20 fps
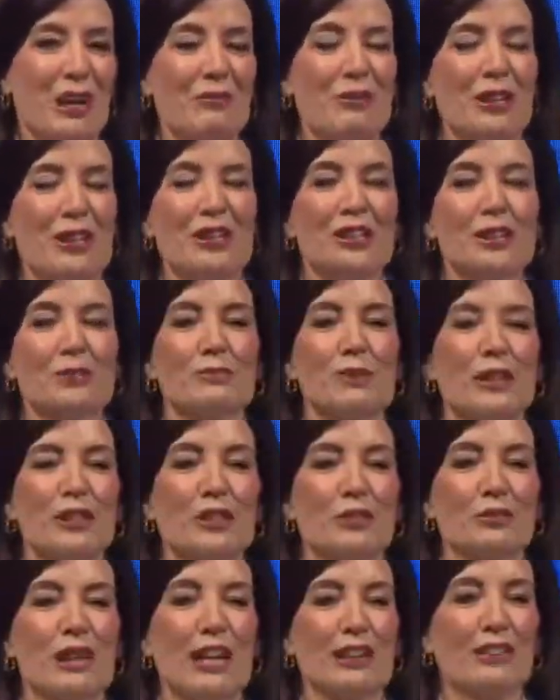I want to
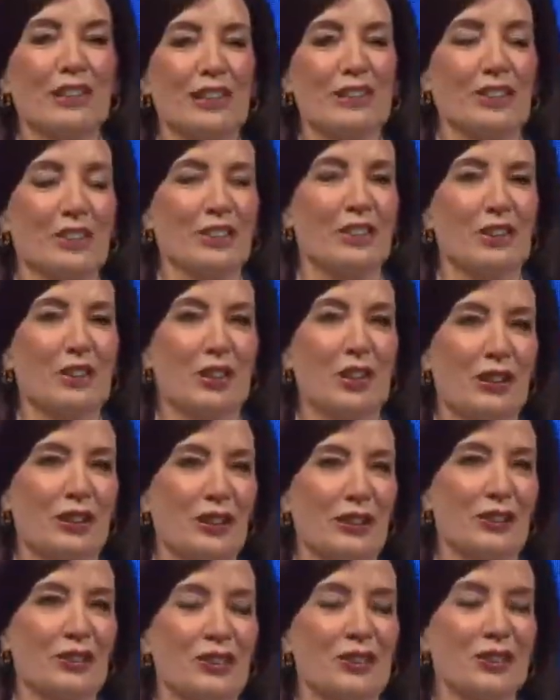speak directly to New
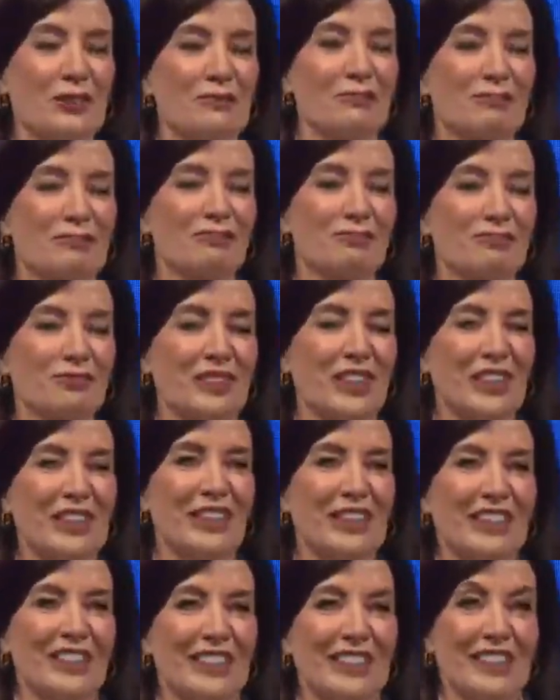Yorkers.
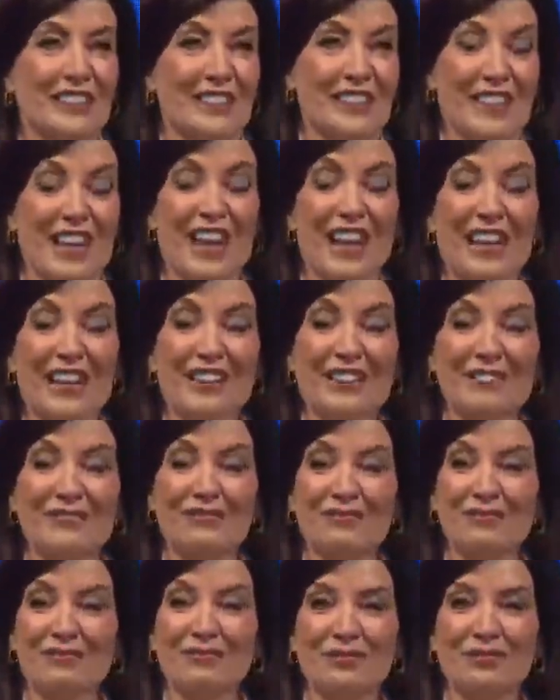Tonight,
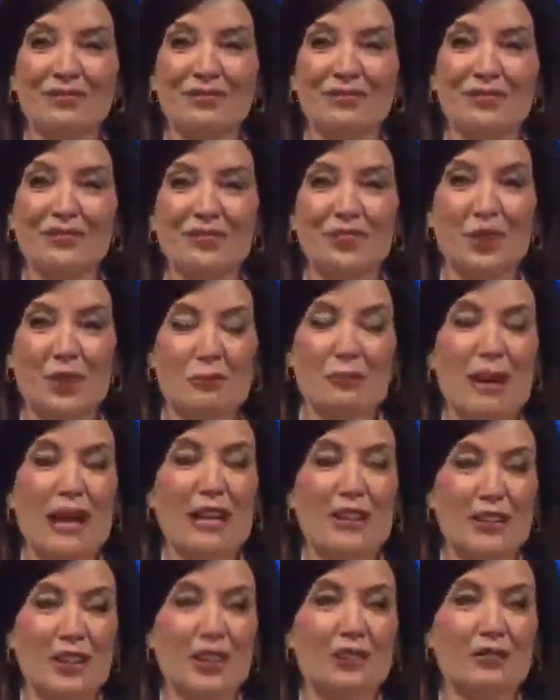you
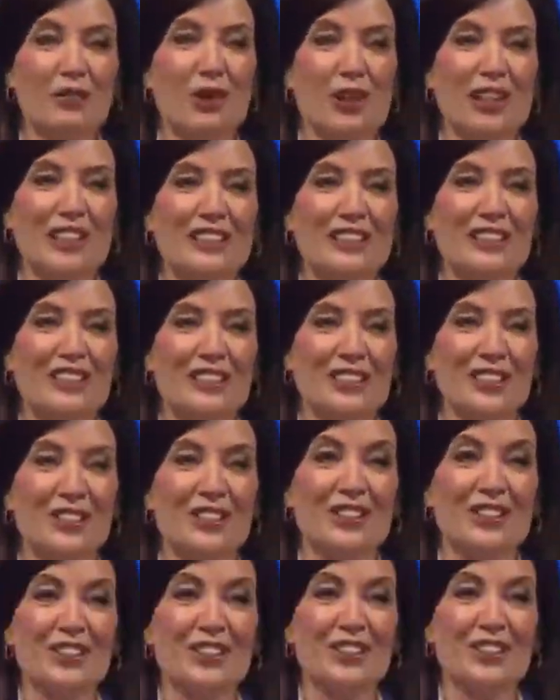made your voices
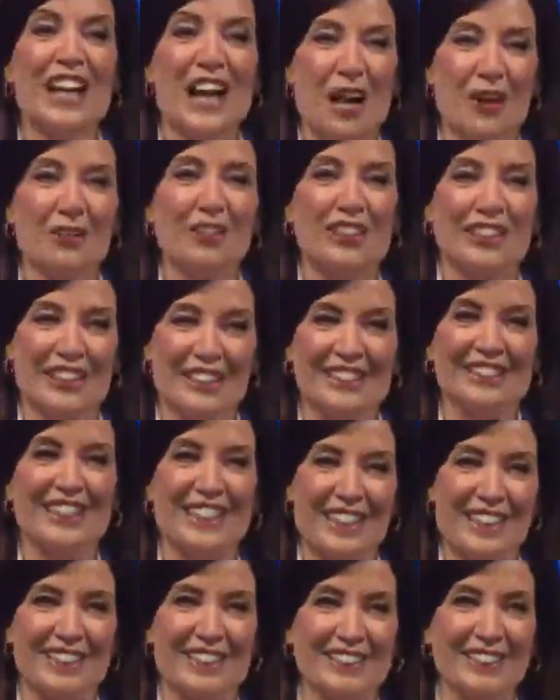heard loud and
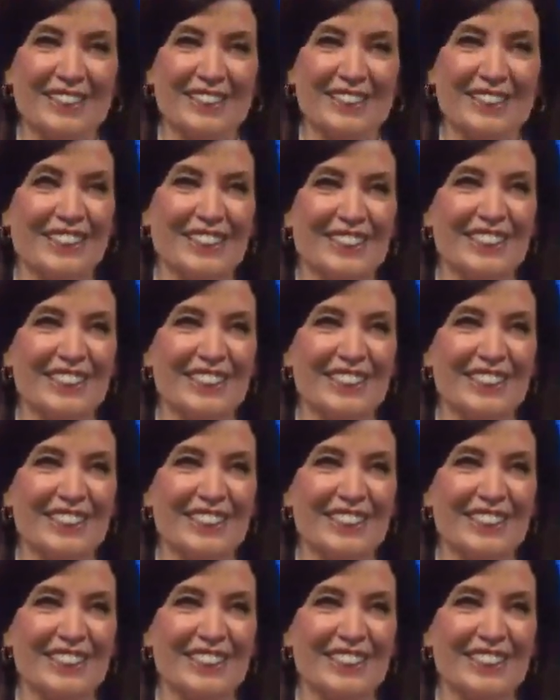clear.